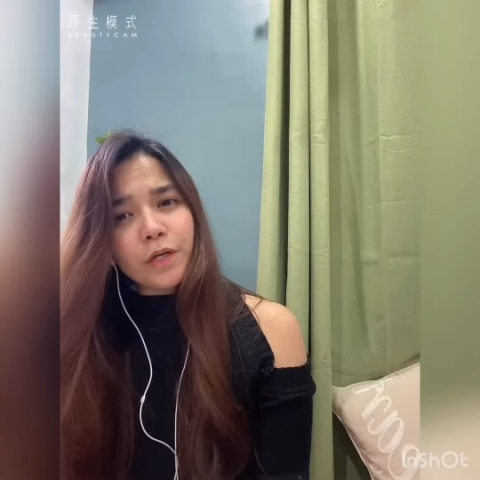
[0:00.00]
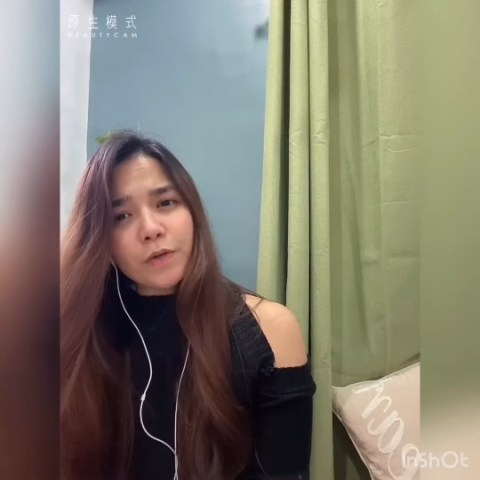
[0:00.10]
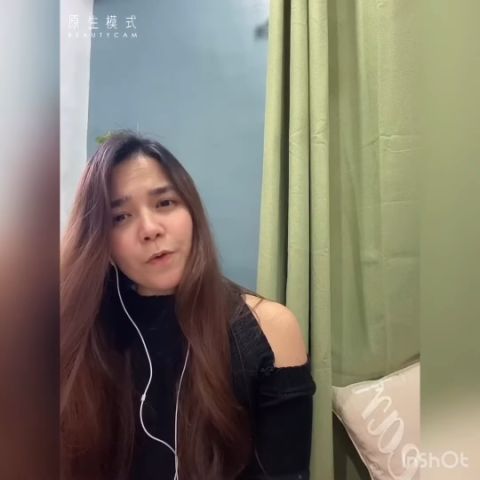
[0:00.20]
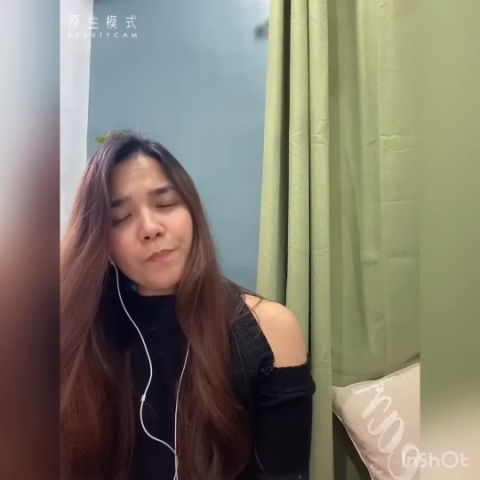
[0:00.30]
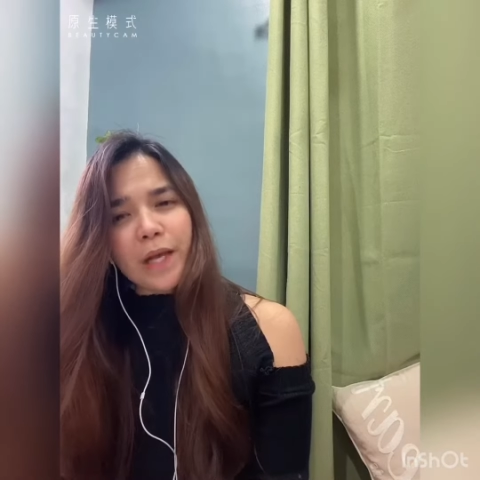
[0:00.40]

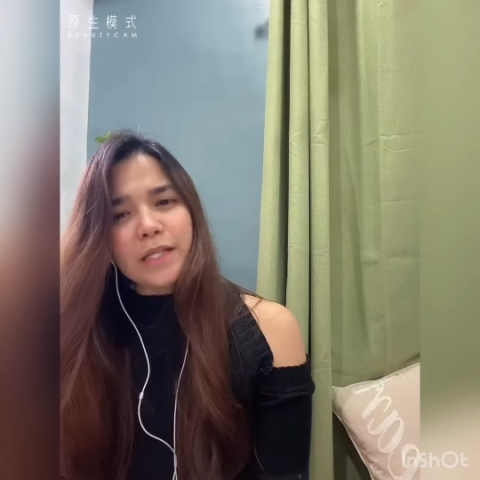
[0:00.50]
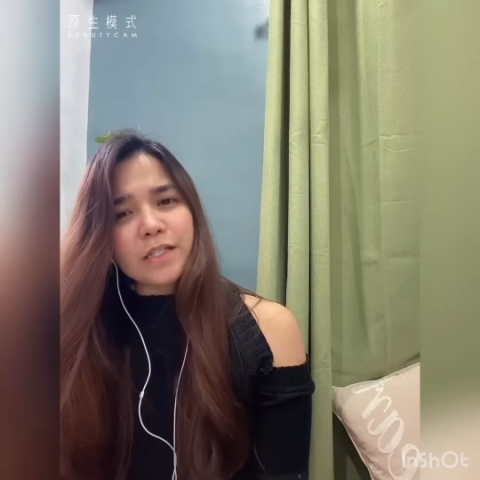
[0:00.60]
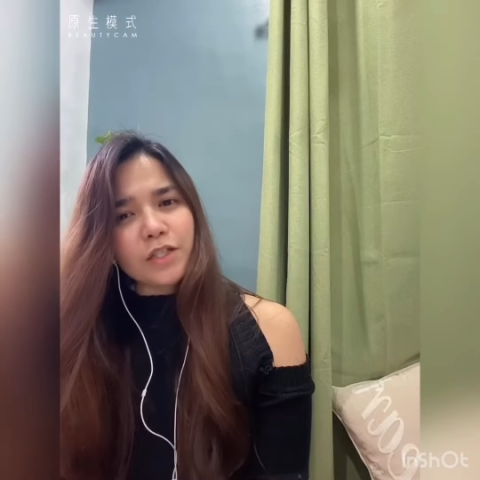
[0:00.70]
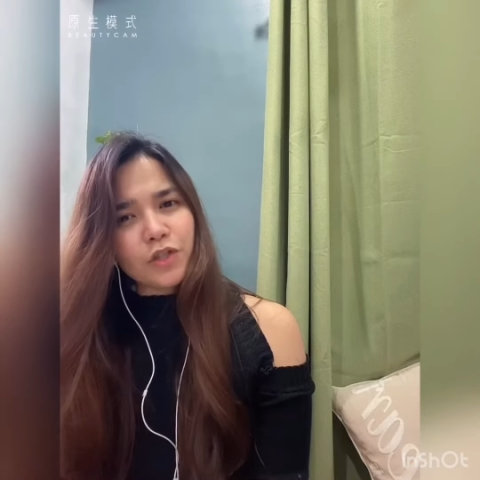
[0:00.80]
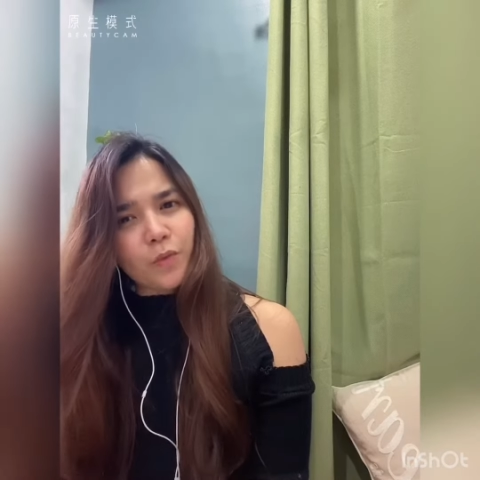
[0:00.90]
no-pay
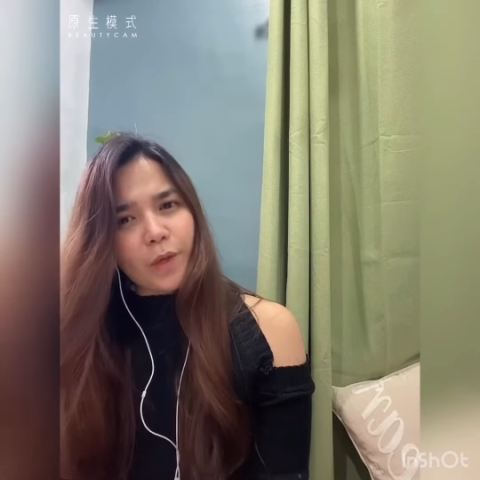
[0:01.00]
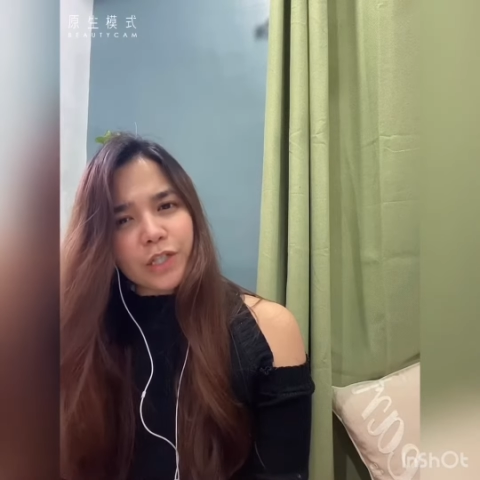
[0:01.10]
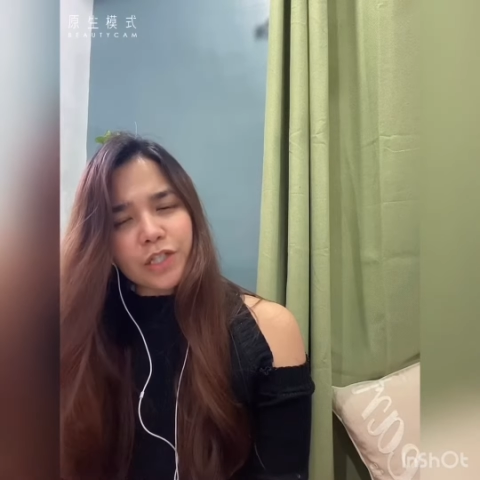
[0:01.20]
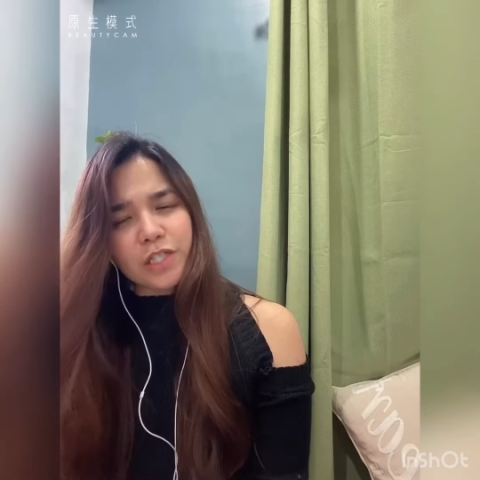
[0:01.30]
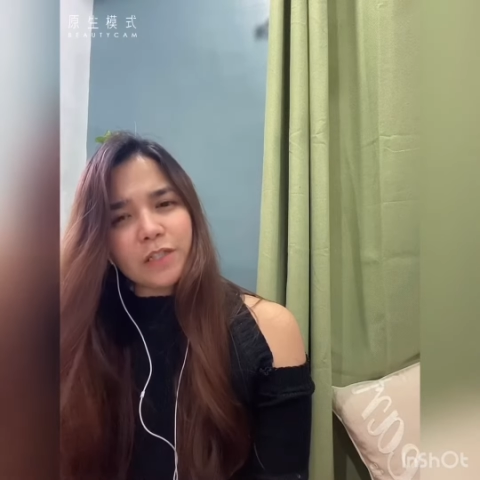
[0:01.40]

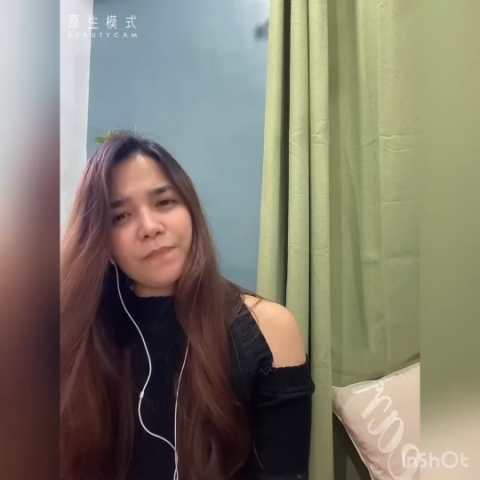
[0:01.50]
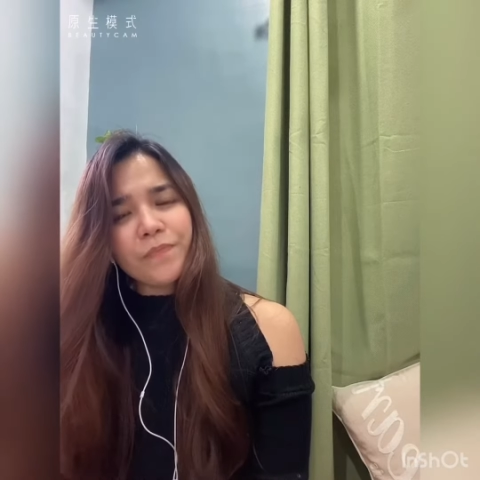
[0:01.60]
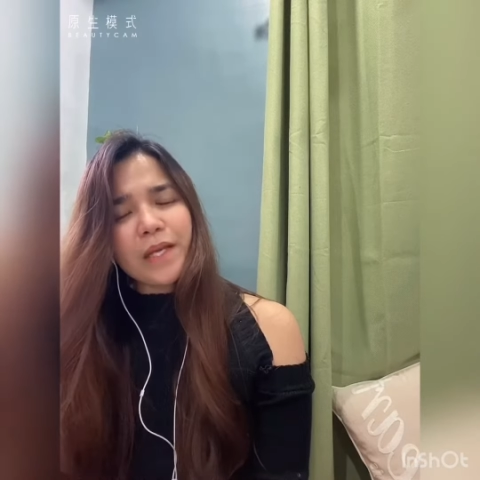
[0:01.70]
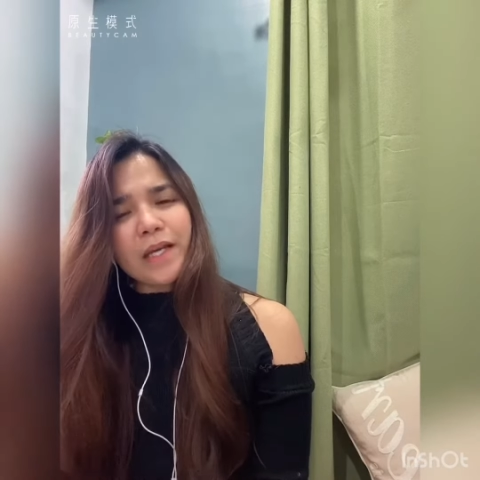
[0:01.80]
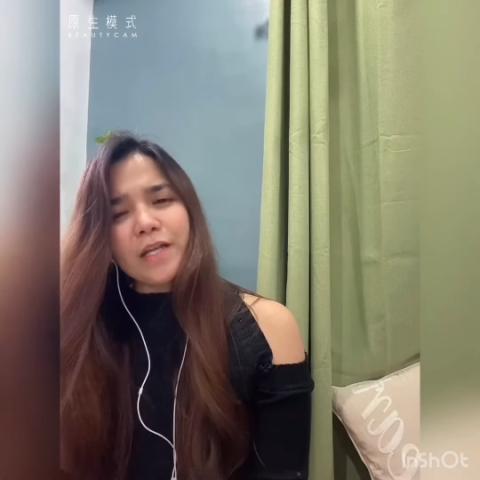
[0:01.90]
situation.
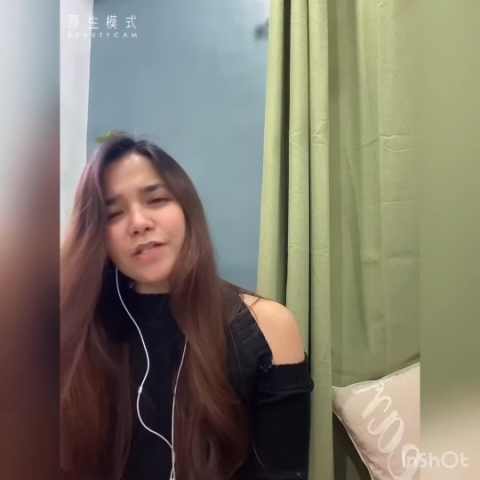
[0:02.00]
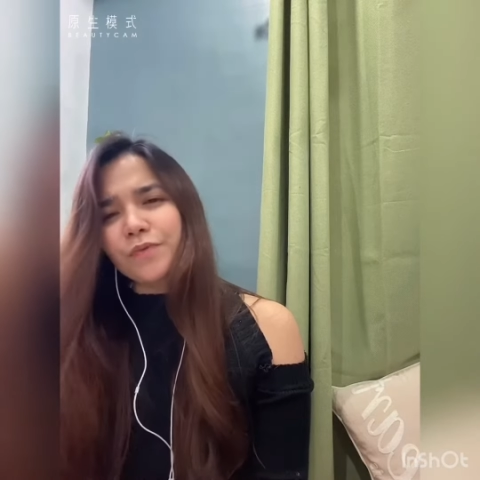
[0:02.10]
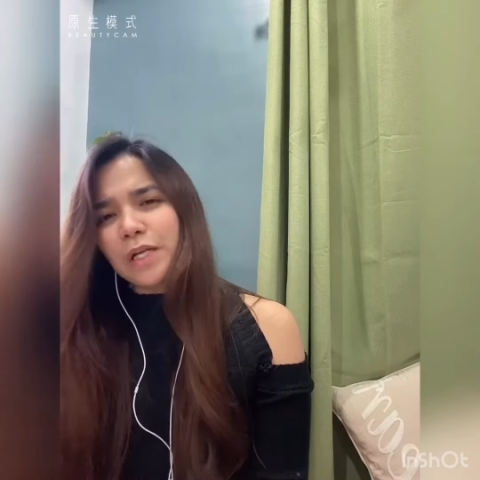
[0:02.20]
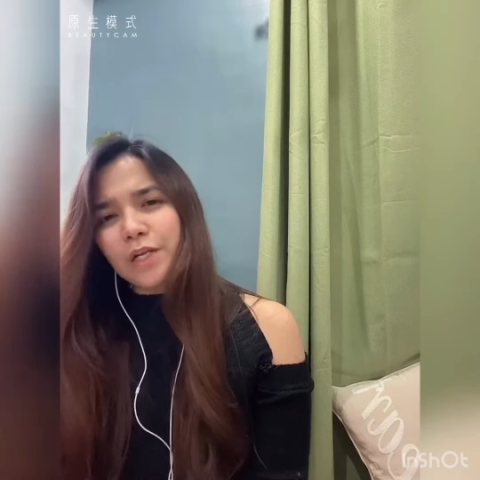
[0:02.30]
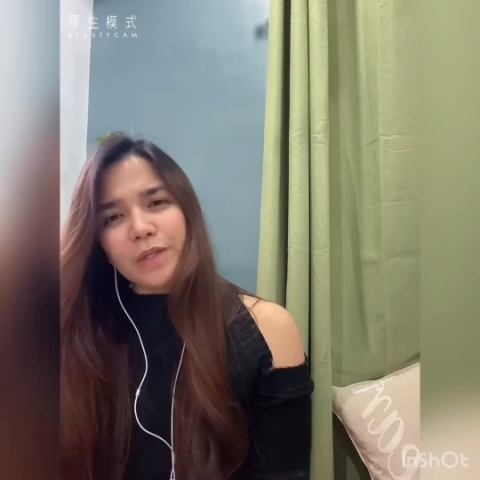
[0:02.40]
It is
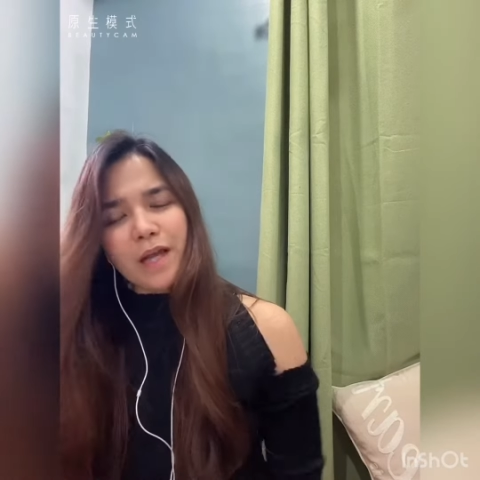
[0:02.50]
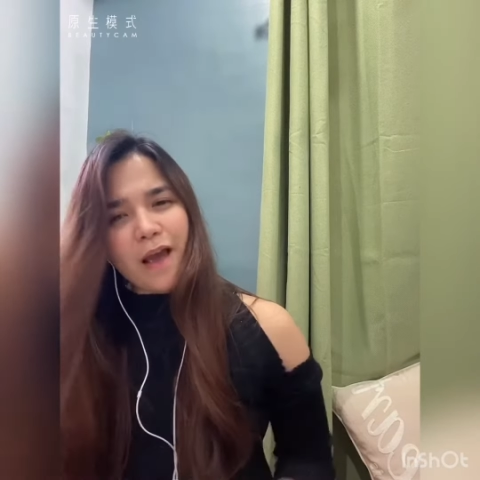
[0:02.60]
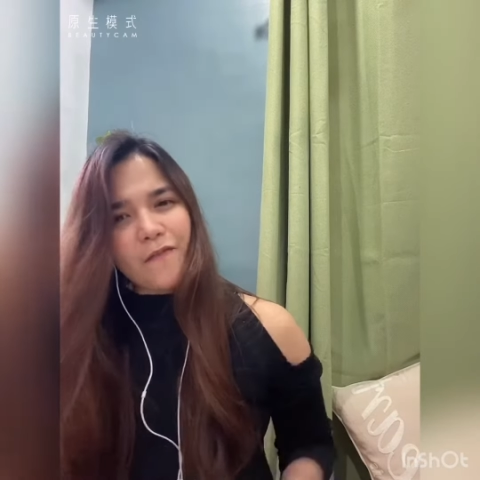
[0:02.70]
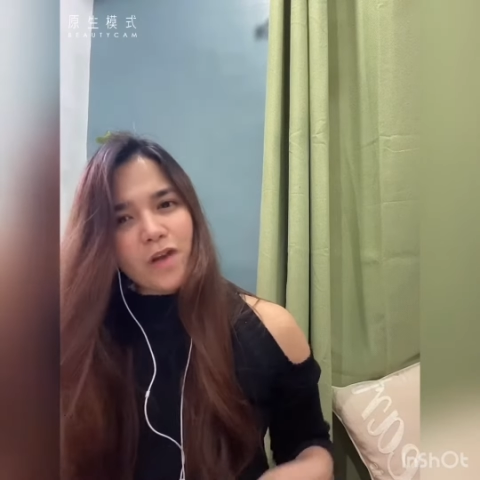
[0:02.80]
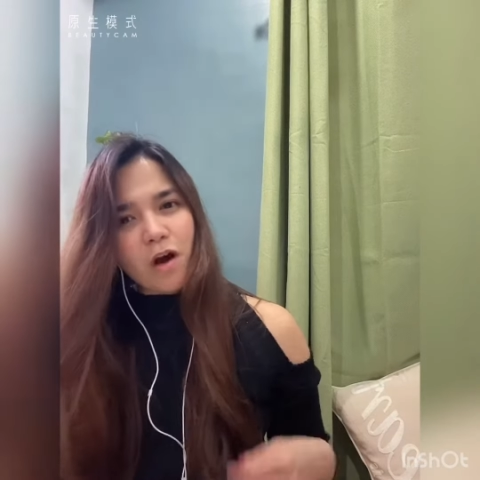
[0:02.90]
really with
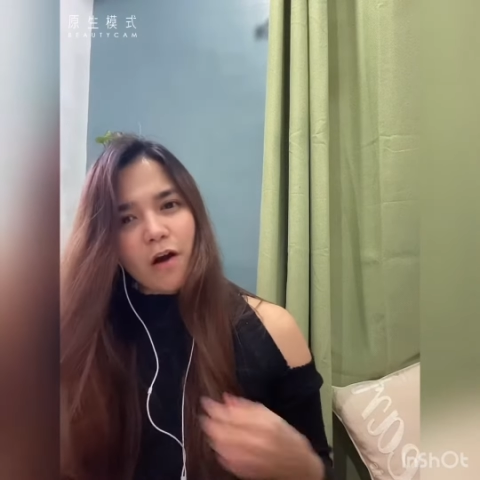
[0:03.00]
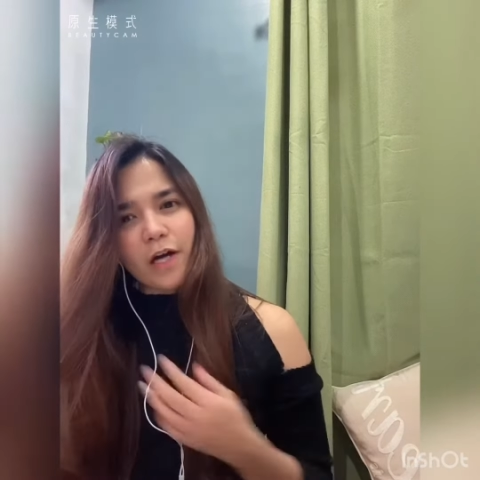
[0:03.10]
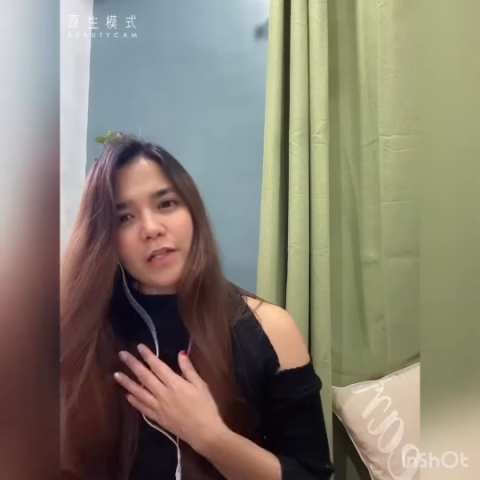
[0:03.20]
heavy heart